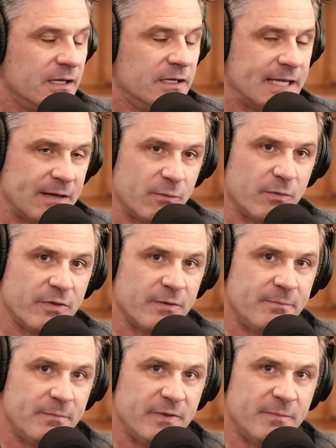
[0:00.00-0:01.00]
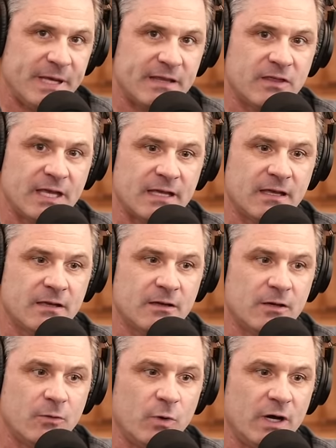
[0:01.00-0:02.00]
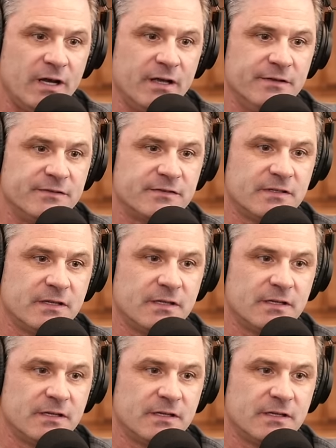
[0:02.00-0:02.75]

yeah, the the big thing was